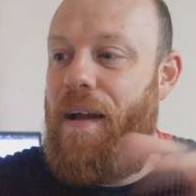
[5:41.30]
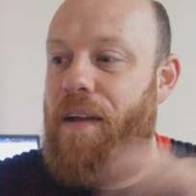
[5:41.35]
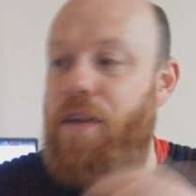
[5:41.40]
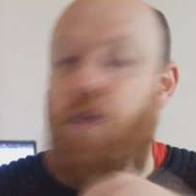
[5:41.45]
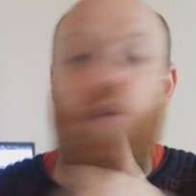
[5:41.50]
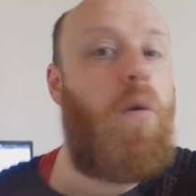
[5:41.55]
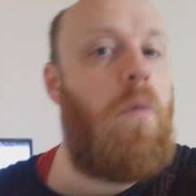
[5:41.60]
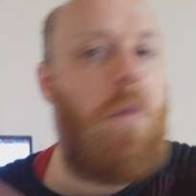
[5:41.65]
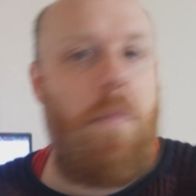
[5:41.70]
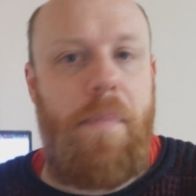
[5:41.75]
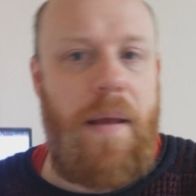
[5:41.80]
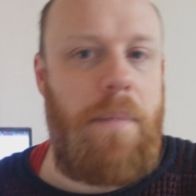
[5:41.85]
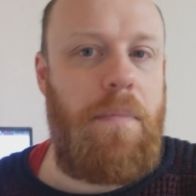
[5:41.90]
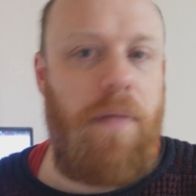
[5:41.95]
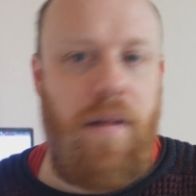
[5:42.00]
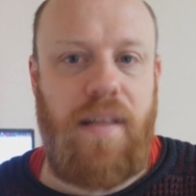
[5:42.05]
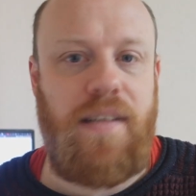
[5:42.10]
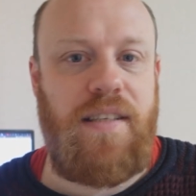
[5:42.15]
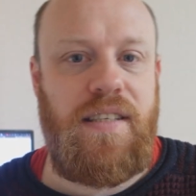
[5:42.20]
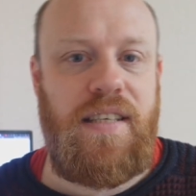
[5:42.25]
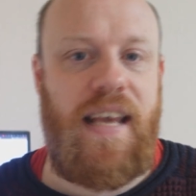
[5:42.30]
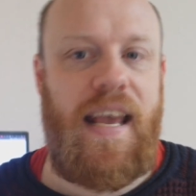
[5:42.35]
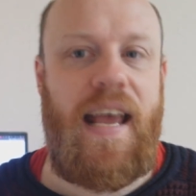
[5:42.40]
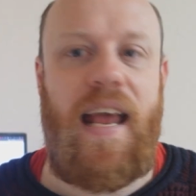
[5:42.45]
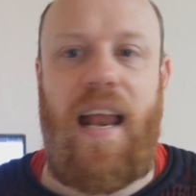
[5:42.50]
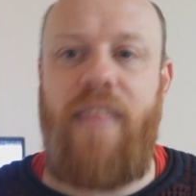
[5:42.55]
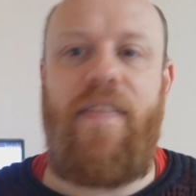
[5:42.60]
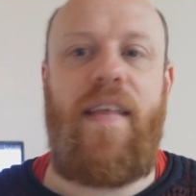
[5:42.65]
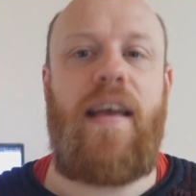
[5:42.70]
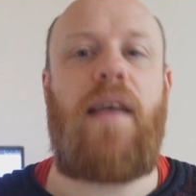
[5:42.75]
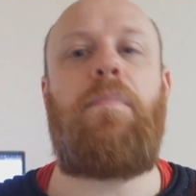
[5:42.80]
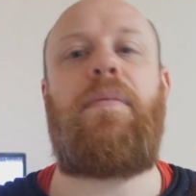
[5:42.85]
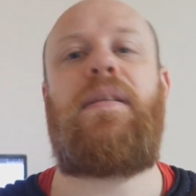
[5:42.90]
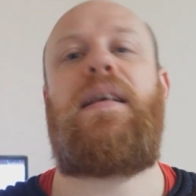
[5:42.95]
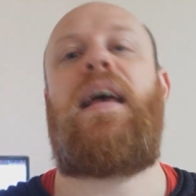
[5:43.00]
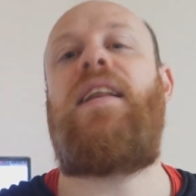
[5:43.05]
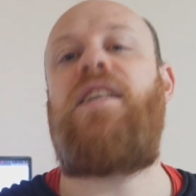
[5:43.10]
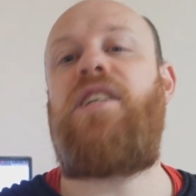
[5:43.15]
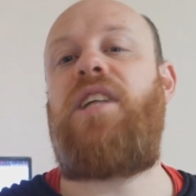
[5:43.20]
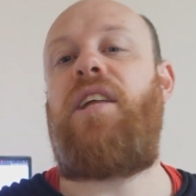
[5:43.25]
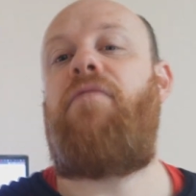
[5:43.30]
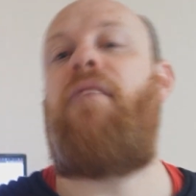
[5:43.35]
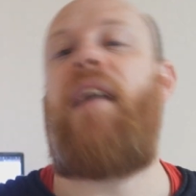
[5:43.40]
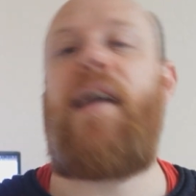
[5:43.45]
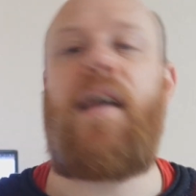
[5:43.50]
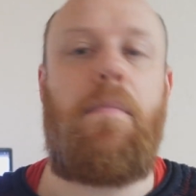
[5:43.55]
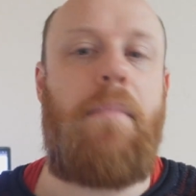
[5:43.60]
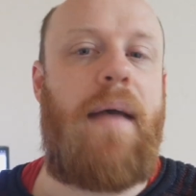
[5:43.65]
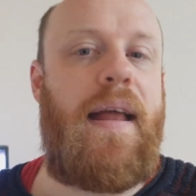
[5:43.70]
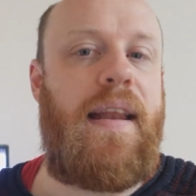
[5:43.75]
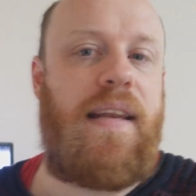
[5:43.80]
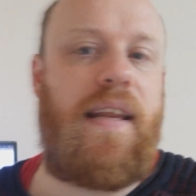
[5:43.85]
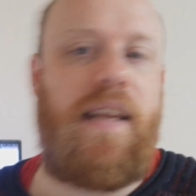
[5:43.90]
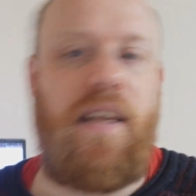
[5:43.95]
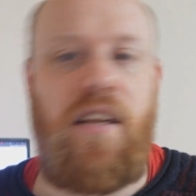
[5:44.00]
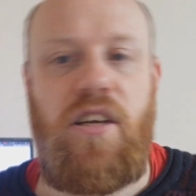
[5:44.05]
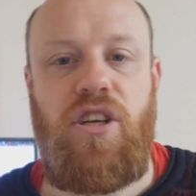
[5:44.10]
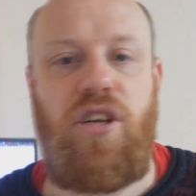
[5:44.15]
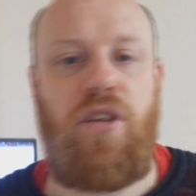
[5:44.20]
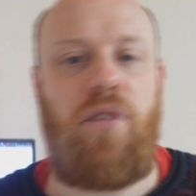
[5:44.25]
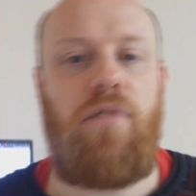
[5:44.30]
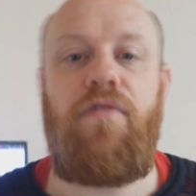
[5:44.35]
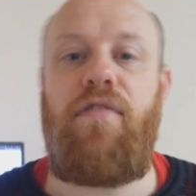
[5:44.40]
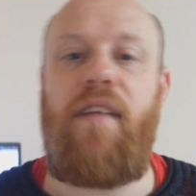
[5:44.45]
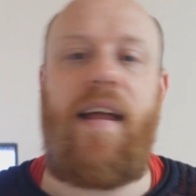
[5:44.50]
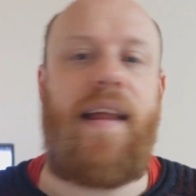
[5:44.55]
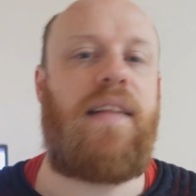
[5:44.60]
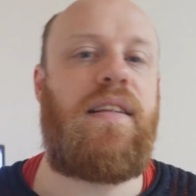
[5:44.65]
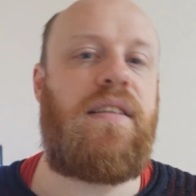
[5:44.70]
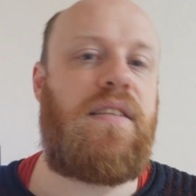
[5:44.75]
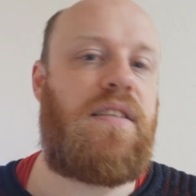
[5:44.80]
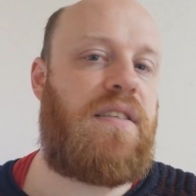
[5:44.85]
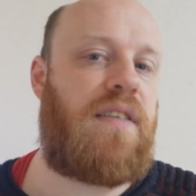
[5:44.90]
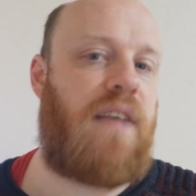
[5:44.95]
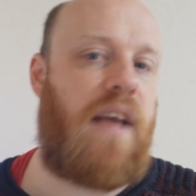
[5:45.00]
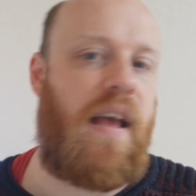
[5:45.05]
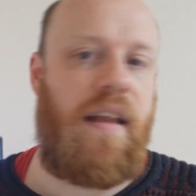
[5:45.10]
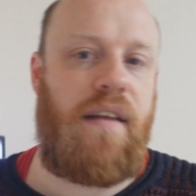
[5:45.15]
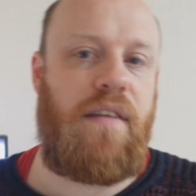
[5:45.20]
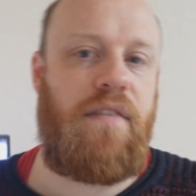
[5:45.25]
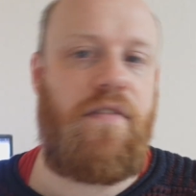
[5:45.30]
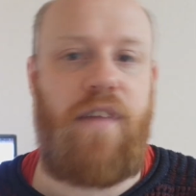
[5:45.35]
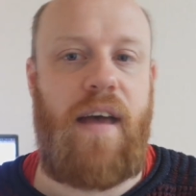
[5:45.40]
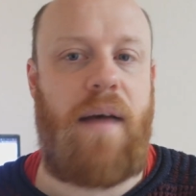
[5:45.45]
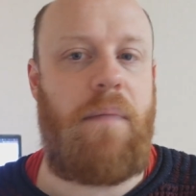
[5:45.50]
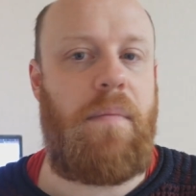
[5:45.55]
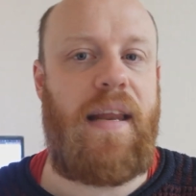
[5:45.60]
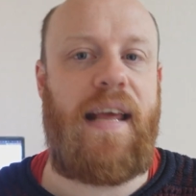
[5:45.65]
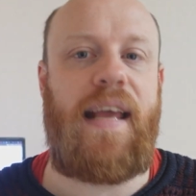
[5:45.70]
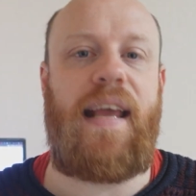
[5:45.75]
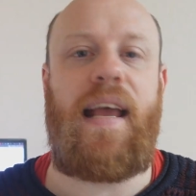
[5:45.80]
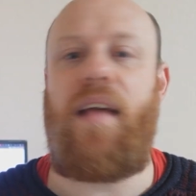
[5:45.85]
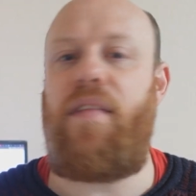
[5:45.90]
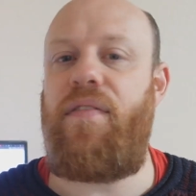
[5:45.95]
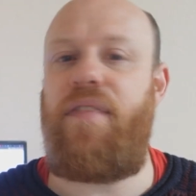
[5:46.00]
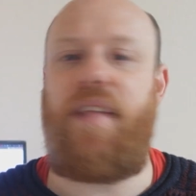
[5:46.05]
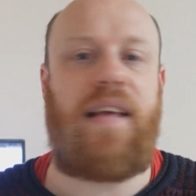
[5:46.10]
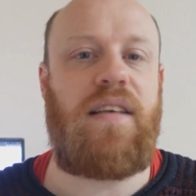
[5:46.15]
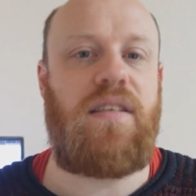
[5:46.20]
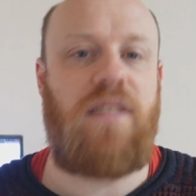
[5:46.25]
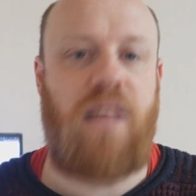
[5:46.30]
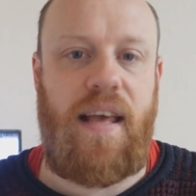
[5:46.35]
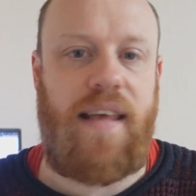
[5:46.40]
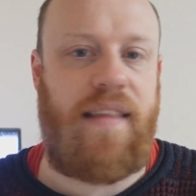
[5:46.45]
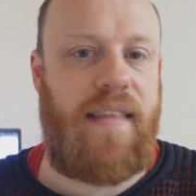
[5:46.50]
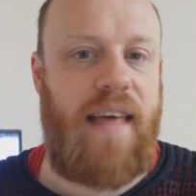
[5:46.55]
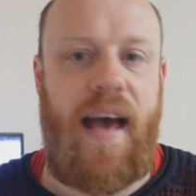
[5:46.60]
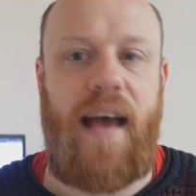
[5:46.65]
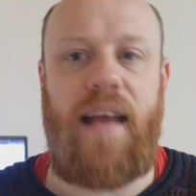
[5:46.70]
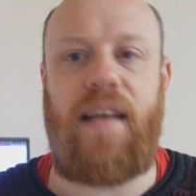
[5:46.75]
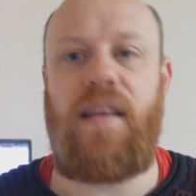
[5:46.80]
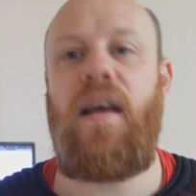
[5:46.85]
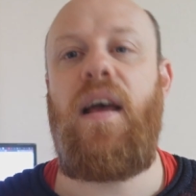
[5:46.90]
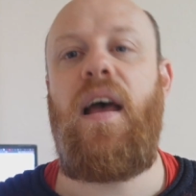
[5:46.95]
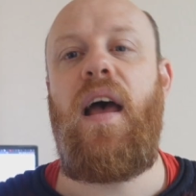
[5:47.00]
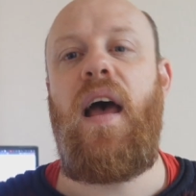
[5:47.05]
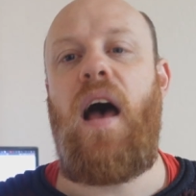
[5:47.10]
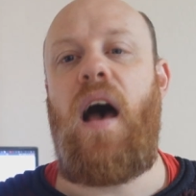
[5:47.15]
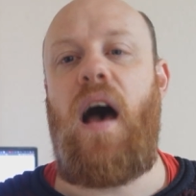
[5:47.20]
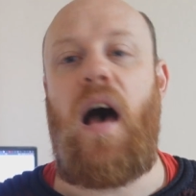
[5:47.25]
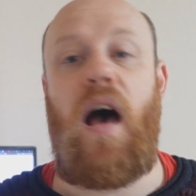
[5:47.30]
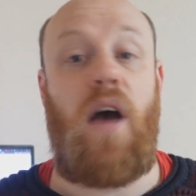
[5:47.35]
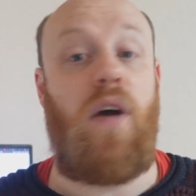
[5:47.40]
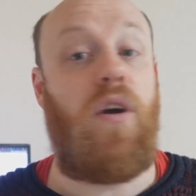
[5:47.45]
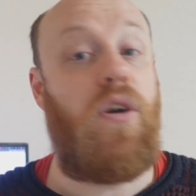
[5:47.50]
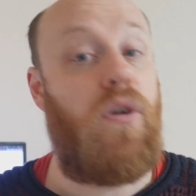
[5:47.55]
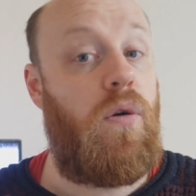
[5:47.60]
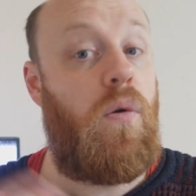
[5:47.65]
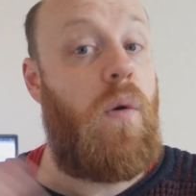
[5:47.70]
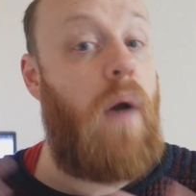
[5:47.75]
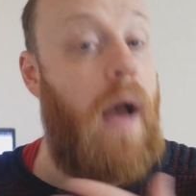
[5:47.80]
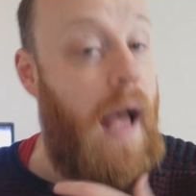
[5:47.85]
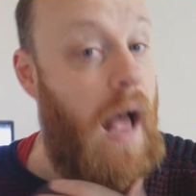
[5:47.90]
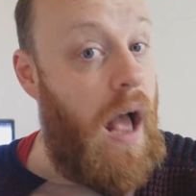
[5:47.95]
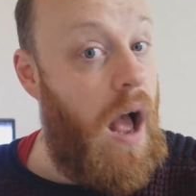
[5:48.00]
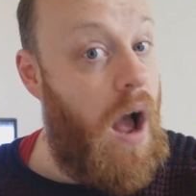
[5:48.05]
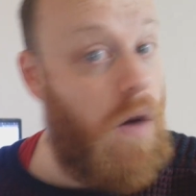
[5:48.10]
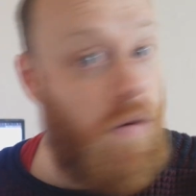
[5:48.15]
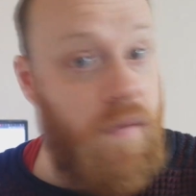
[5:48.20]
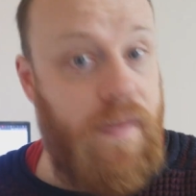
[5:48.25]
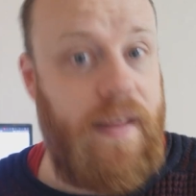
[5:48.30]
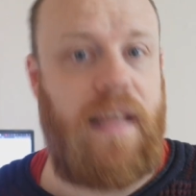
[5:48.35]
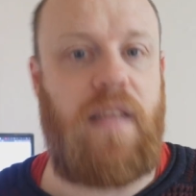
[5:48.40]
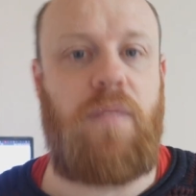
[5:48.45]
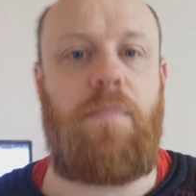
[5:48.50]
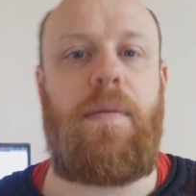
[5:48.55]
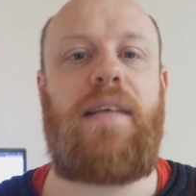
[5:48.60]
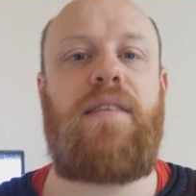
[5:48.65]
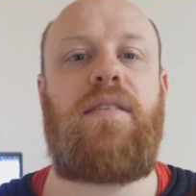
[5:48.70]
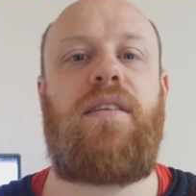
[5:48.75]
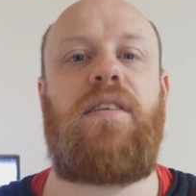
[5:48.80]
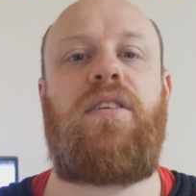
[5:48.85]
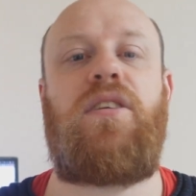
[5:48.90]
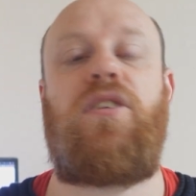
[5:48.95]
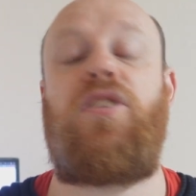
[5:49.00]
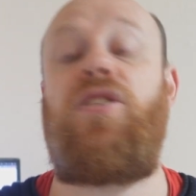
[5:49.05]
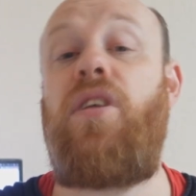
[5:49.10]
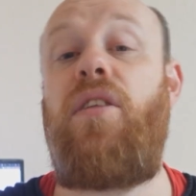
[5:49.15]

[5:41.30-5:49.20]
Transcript: normal people can see it and they can potentially recommend it to friends and family and things like that who own these businesses.